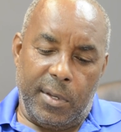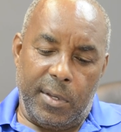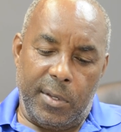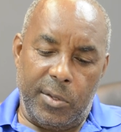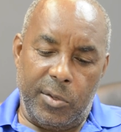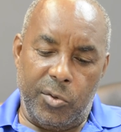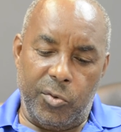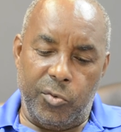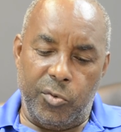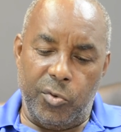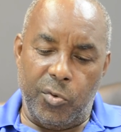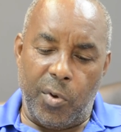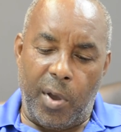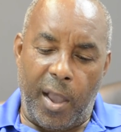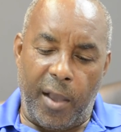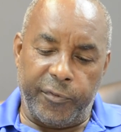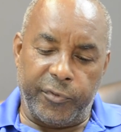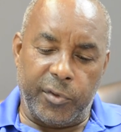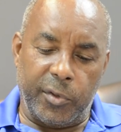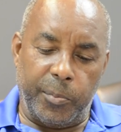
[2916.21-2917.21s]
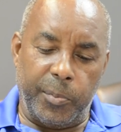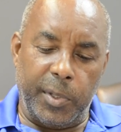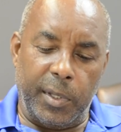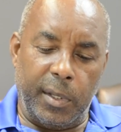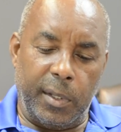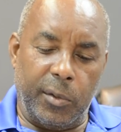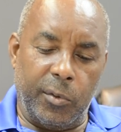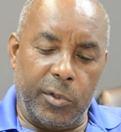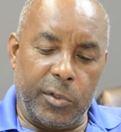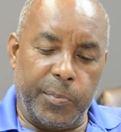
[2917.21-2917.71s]
you, you have to
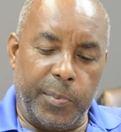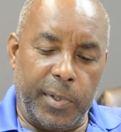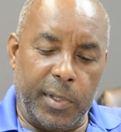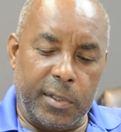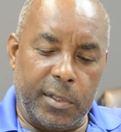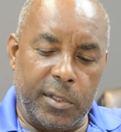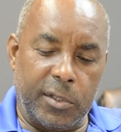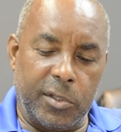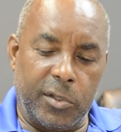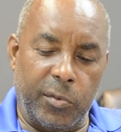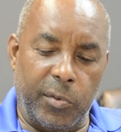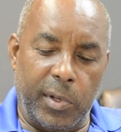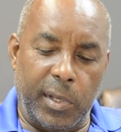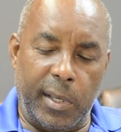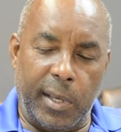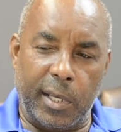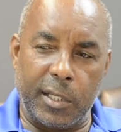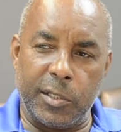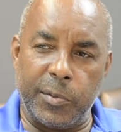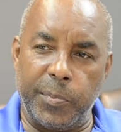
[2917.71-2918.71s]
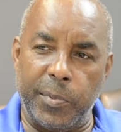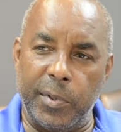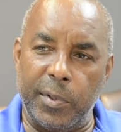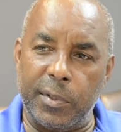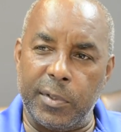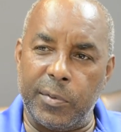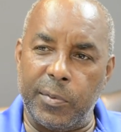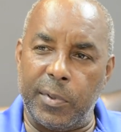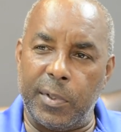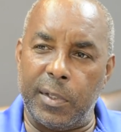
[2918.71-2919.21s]
be in those places to really
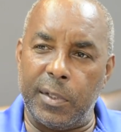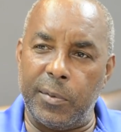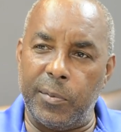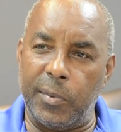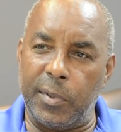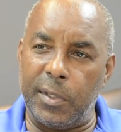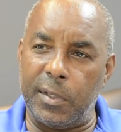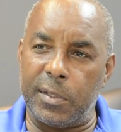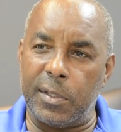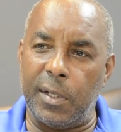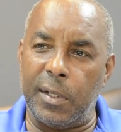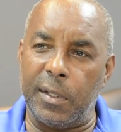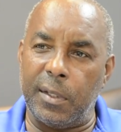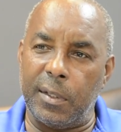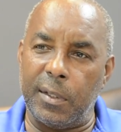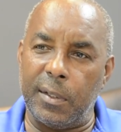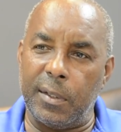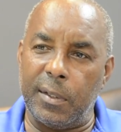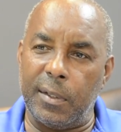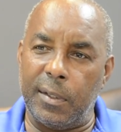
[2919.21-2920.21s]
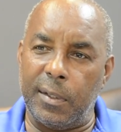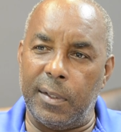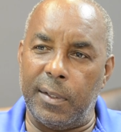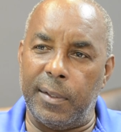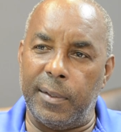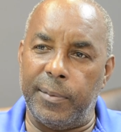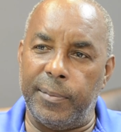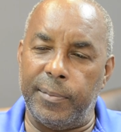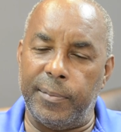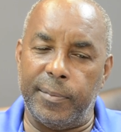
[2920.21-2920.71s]
experience what it what it's like.
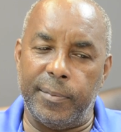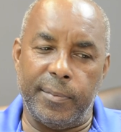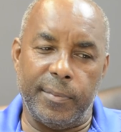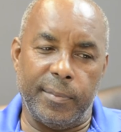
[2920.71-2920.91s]
Um,